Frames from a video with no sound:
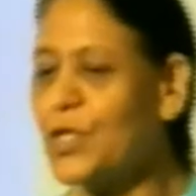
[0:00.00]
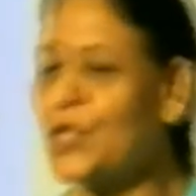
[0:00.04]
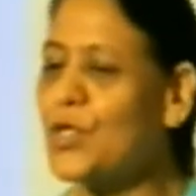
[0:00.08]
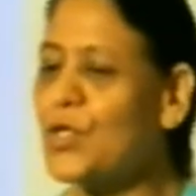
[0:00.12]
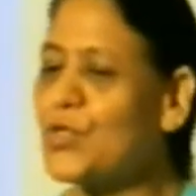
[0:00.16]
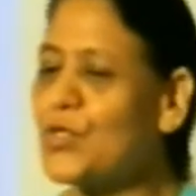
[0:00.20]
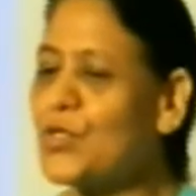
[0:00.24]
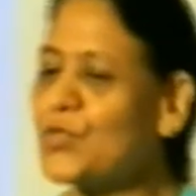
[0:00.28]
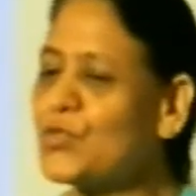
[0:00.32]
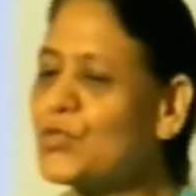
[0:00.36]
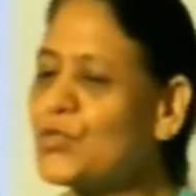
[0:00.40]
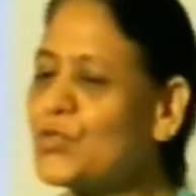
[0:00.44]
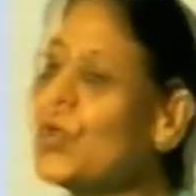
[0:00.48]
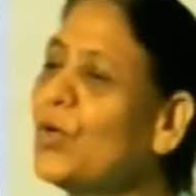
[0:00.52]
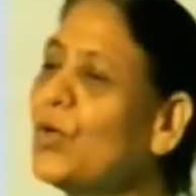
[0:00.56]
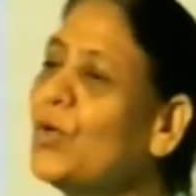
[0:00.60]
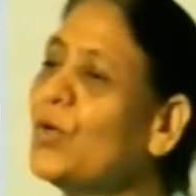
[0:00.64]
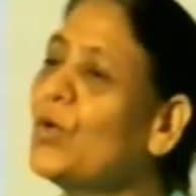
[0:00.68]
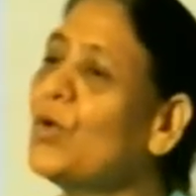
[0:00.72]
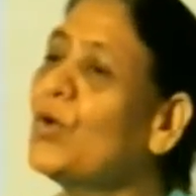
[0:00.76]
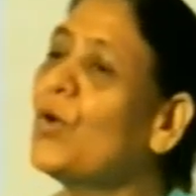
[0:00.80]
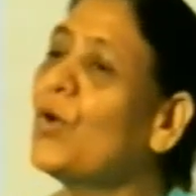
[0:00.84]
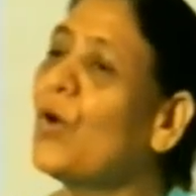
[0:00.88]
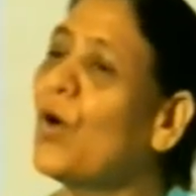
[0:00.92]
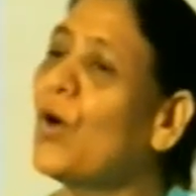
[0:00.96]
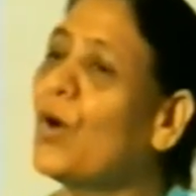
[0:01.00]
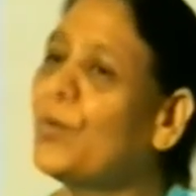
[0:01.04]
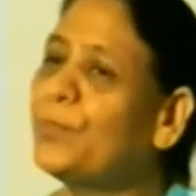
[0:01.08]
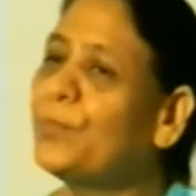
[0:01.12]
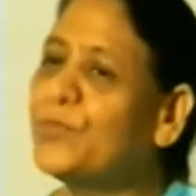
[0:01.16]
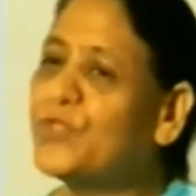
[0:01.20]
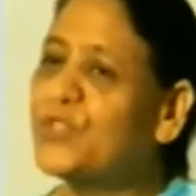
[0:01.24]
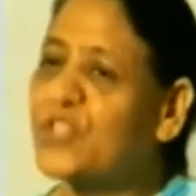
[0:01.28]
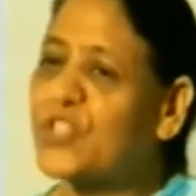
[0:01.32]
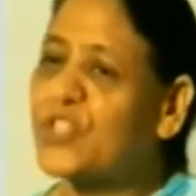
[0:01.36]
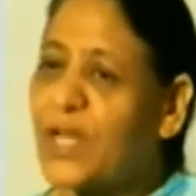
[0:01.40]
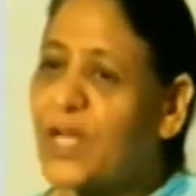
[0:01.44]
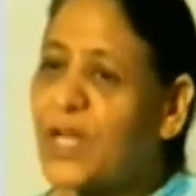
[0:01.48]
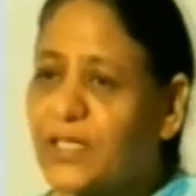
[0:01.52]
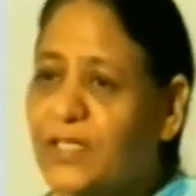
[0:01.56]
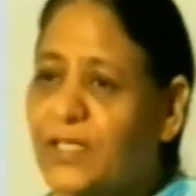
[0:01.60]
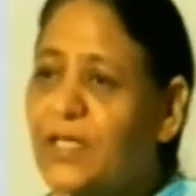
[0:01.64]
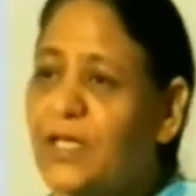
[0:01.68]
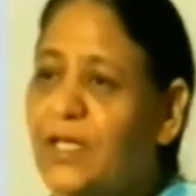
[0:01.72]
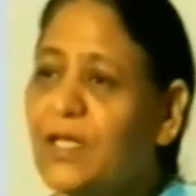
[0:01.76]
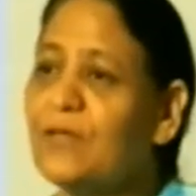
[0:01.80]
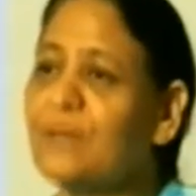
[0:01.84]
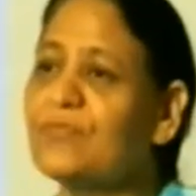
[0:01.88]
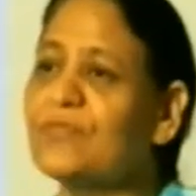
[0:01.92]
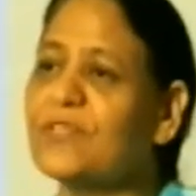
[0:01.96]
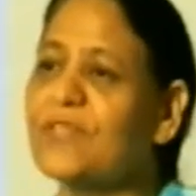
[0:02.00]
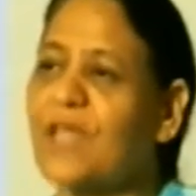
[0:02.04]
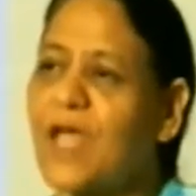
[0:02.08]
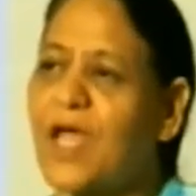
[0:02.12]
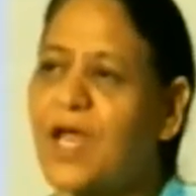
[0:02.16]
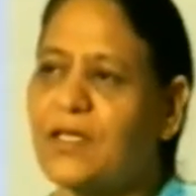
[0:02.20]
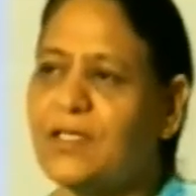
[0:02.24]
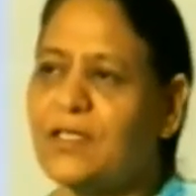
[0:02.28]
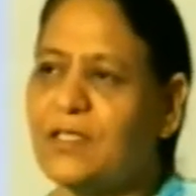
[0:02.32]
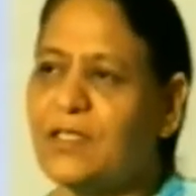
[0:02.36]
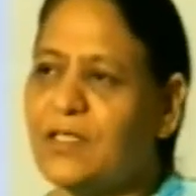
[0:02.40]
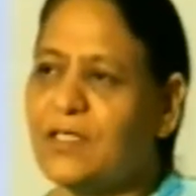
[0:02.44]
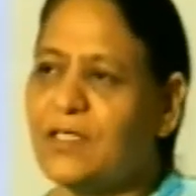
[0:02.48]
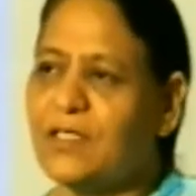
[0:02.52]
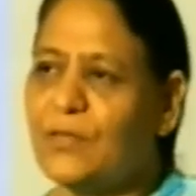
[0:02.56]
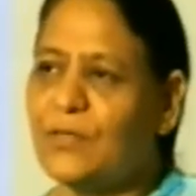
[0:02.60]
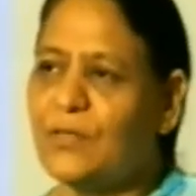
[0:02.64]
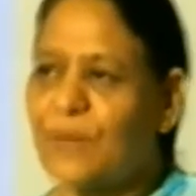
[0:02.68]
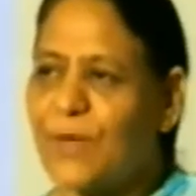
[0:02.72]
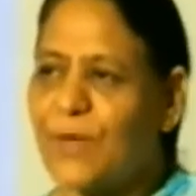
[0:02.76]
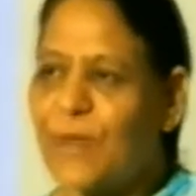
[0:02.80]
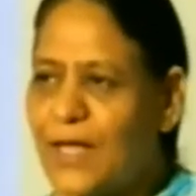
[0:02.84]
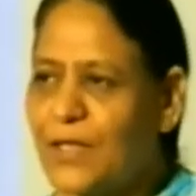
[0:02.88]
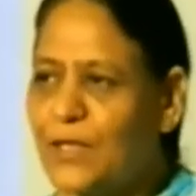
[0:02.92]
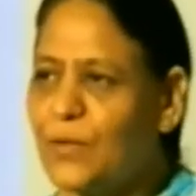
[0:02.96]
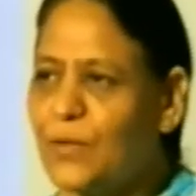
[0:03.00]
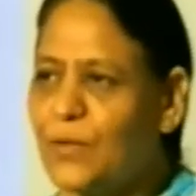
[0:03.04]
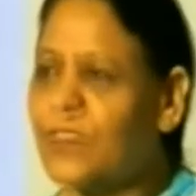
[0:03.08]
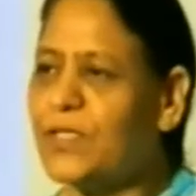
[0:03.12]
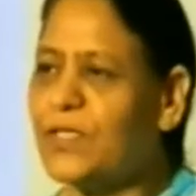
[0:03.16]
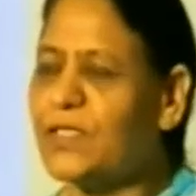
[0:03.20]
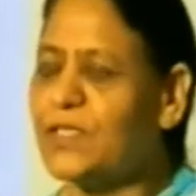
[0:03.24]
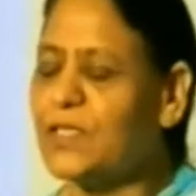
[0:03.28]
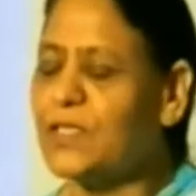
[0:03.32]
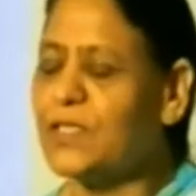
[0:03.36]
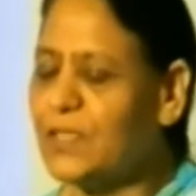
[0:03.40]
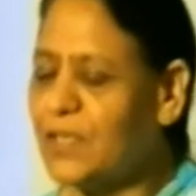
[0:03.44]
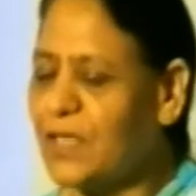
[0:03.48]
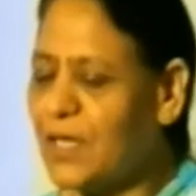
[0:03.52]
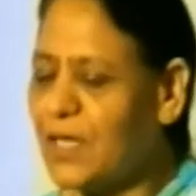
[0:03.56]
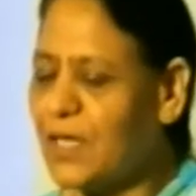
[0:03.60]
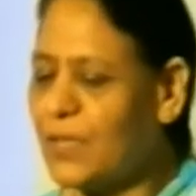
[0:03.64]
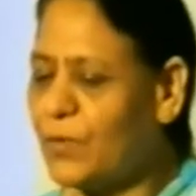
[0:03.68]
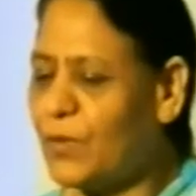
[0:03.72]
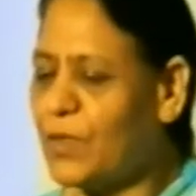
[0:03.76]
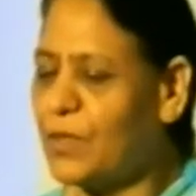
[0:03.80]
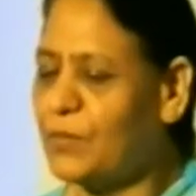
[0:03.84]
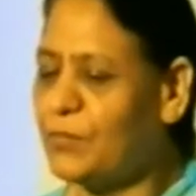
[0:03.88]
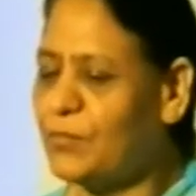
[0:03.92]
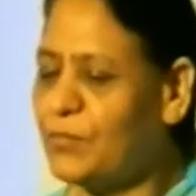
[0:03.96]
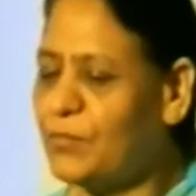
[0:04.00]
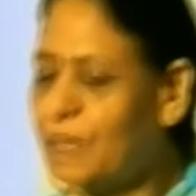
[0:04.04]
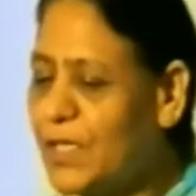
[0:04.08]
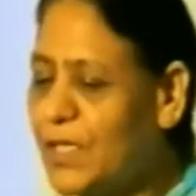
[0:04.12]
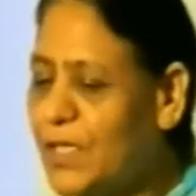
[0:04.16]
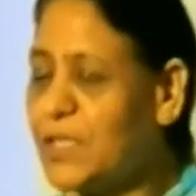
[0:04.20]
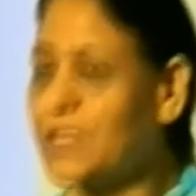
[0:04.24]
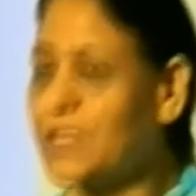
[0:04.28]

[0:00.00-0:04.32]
So objectives at the evaluating level means